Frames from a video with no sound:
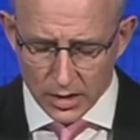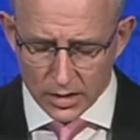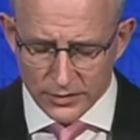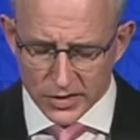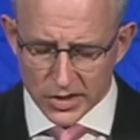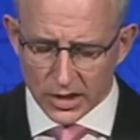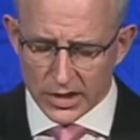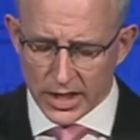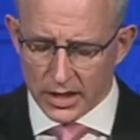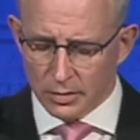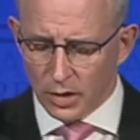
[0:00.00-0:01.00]
To
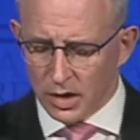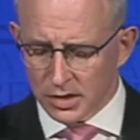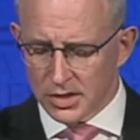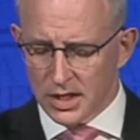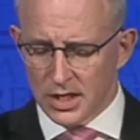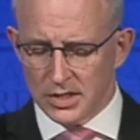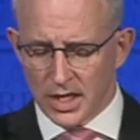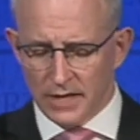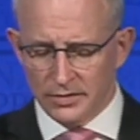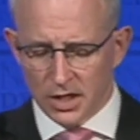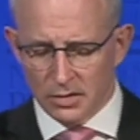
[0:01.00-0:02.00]
facilitate the blocks, the
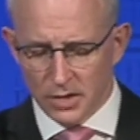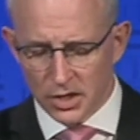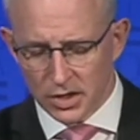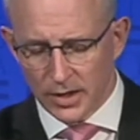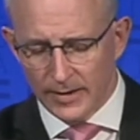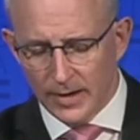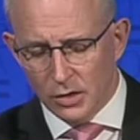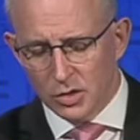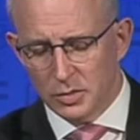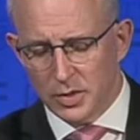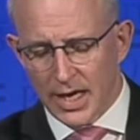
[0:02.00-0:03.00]
E-Safety Commissioner
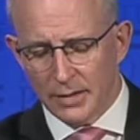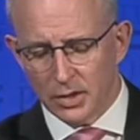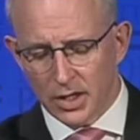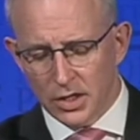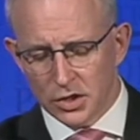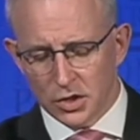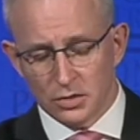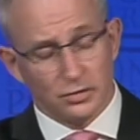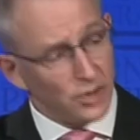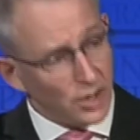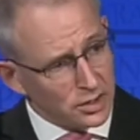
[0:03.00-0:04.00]
will be able to issue
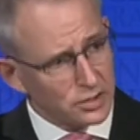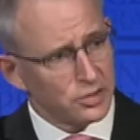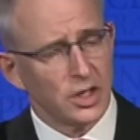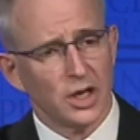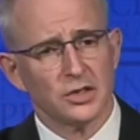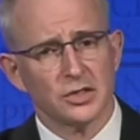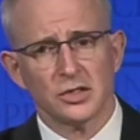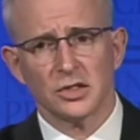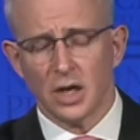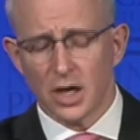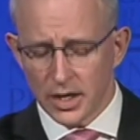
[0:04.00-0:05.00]
voluntary notices
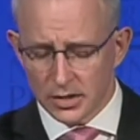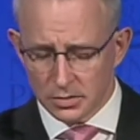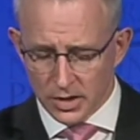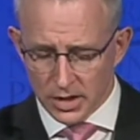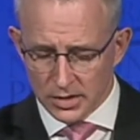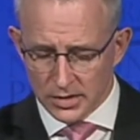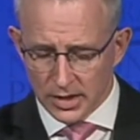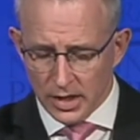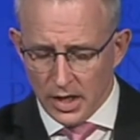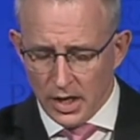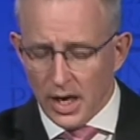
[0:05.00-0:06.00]
to ISPs,
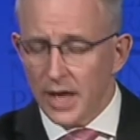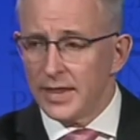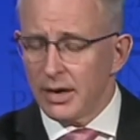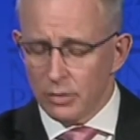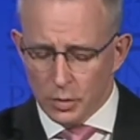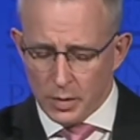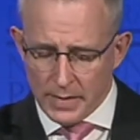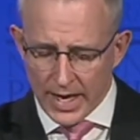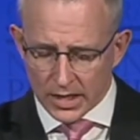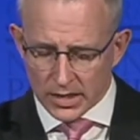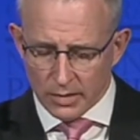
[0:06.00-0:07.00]
and that would be
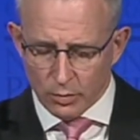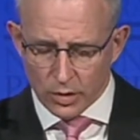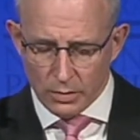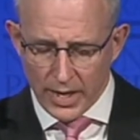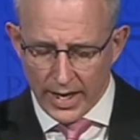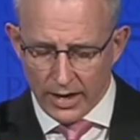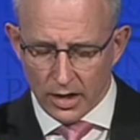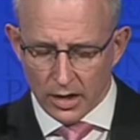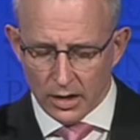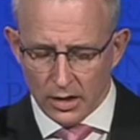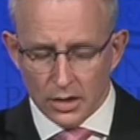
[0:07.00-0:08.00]
backed up with the power
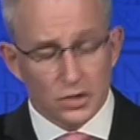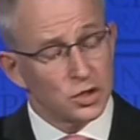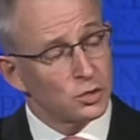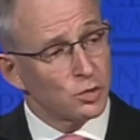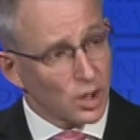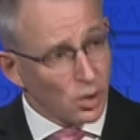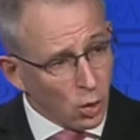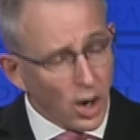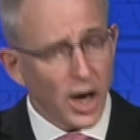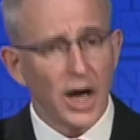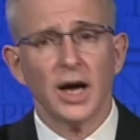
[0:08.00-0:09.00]
to
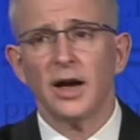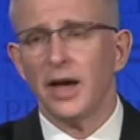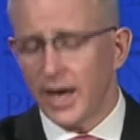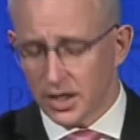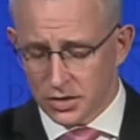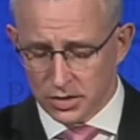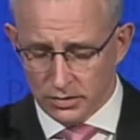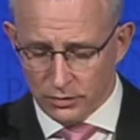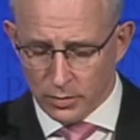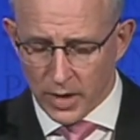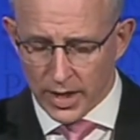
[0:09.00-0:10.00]
require action
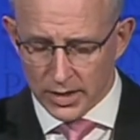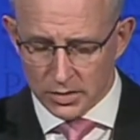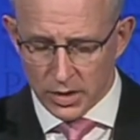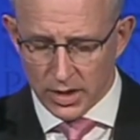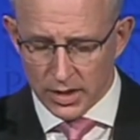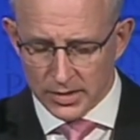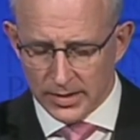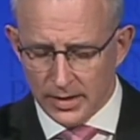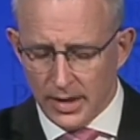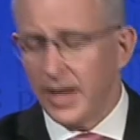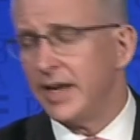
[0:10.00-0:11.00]
from ISPs.
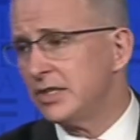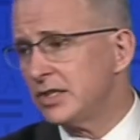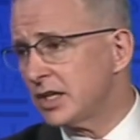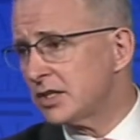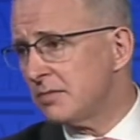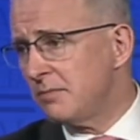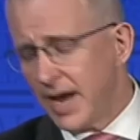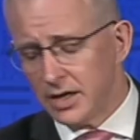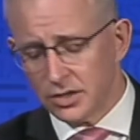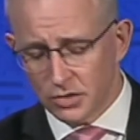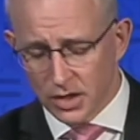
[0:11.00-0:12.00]
Any such
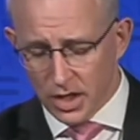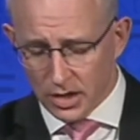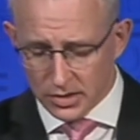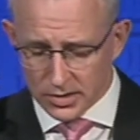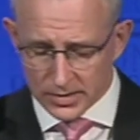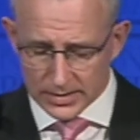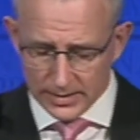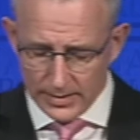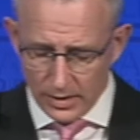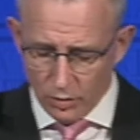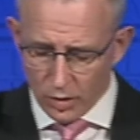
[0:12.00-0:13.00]
mandatory notices
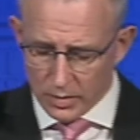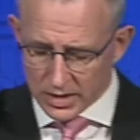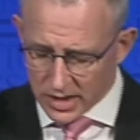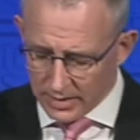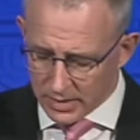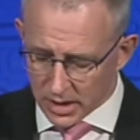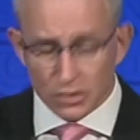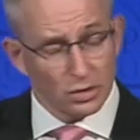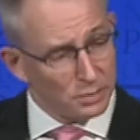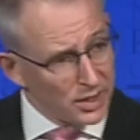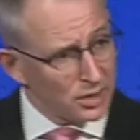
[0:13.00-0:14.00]
would be subject to
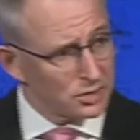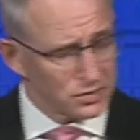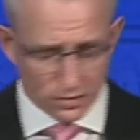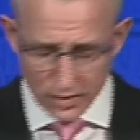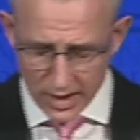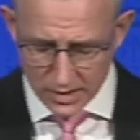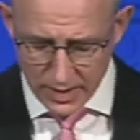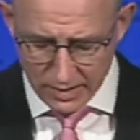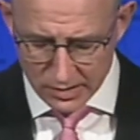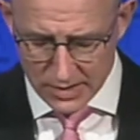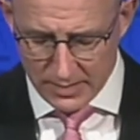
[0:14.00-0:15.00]
appeals and
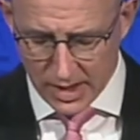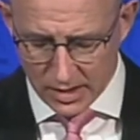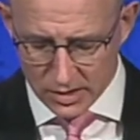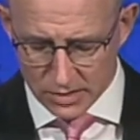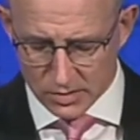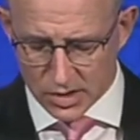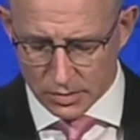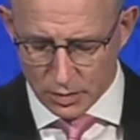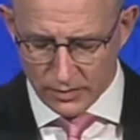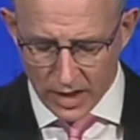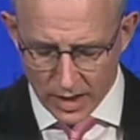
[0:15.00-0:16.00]
transparency mechanisms to
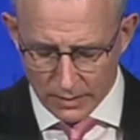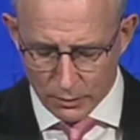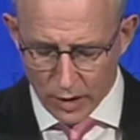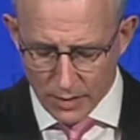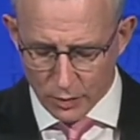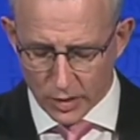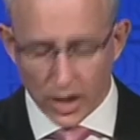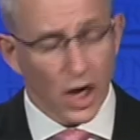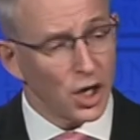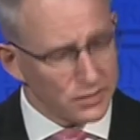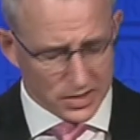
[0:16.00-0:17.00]
provide appropriate
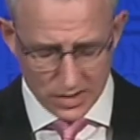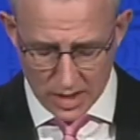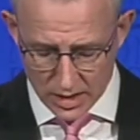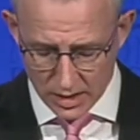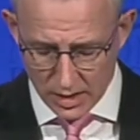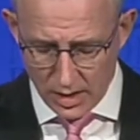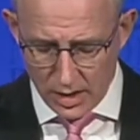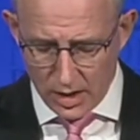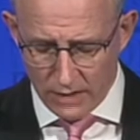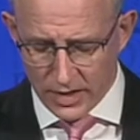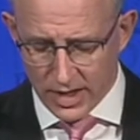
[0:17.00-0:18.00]
oversight
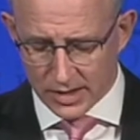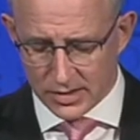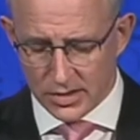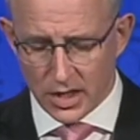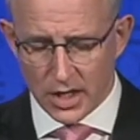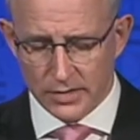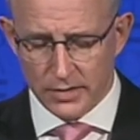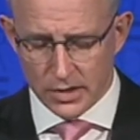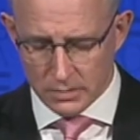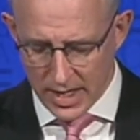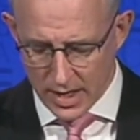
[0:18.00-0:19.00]
of the exercise of
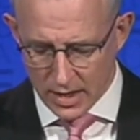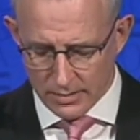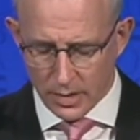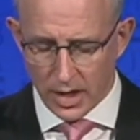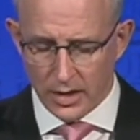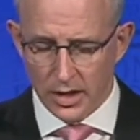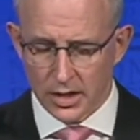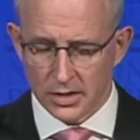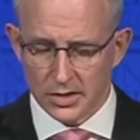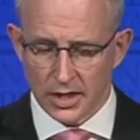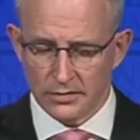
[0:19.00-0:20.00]
this power by the
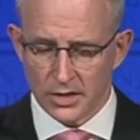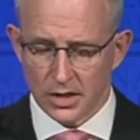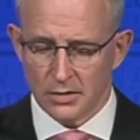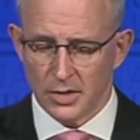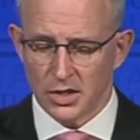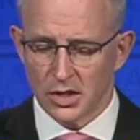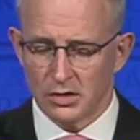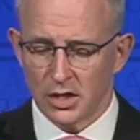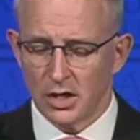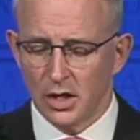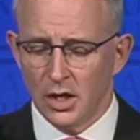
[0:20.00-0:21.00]
E-Safety Commissioner.
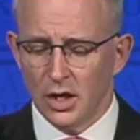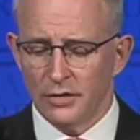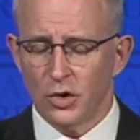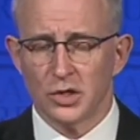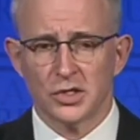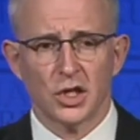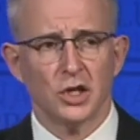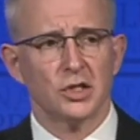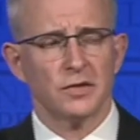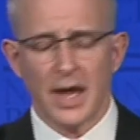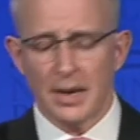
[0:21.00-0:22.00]
And of course, the
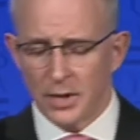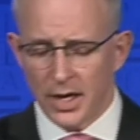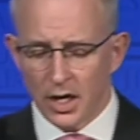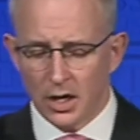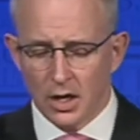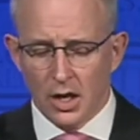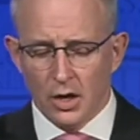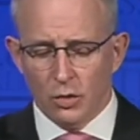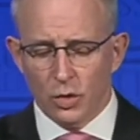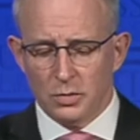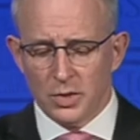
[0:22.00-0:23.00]
use of that power
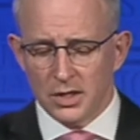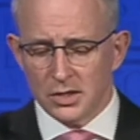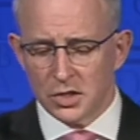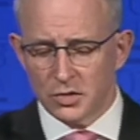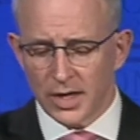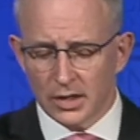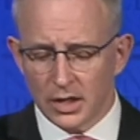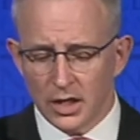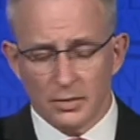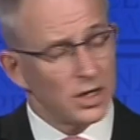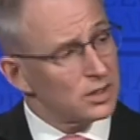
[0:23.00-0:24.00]
would be strictly
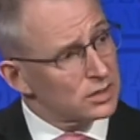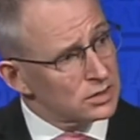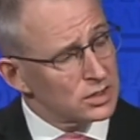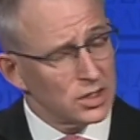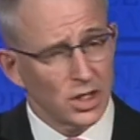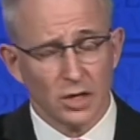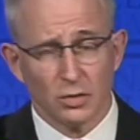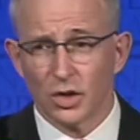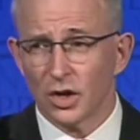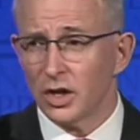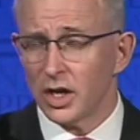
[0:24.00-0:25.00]
limited to dealing with
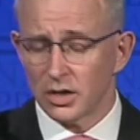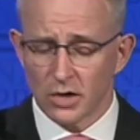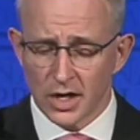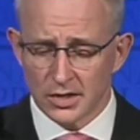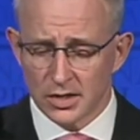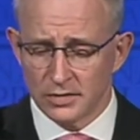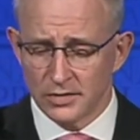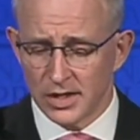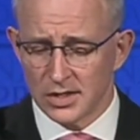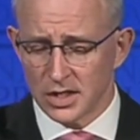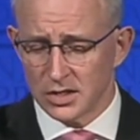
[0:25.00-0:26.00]
online crisis
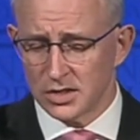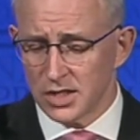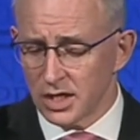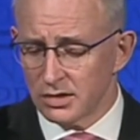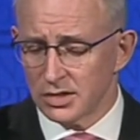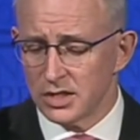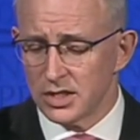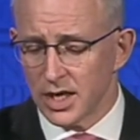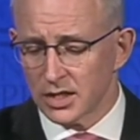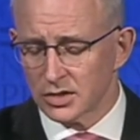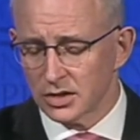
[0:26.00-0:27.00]
events such as terrorist
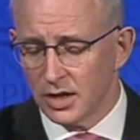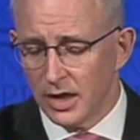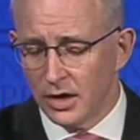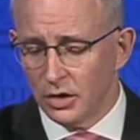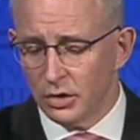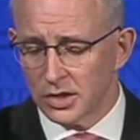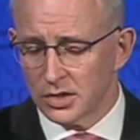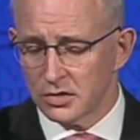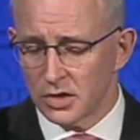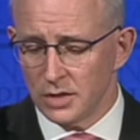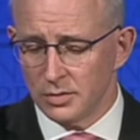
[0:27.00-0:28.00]
attacks or
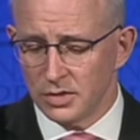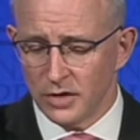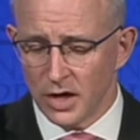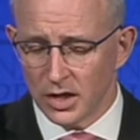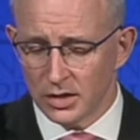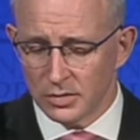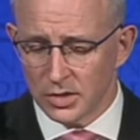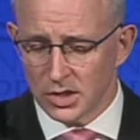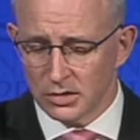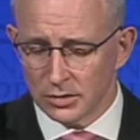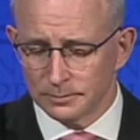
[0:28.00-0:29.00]
extreme violent
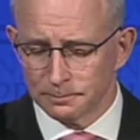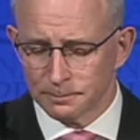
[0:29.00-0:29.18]
material.